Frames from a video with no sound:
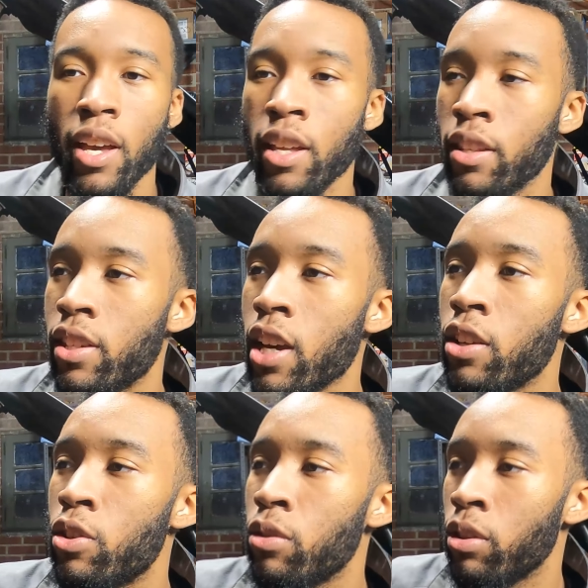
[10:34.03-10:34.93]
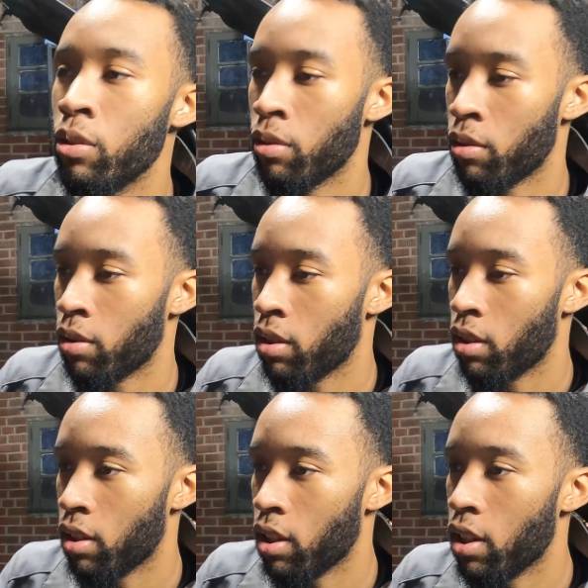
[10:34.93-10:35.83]
And the second you do,
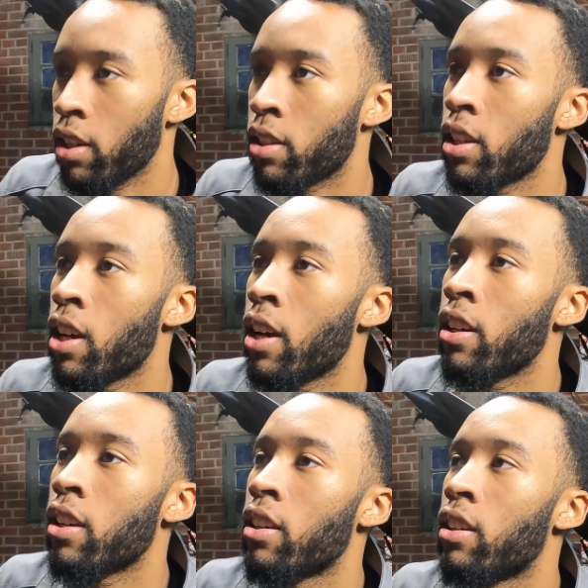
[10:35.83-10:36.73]
it's like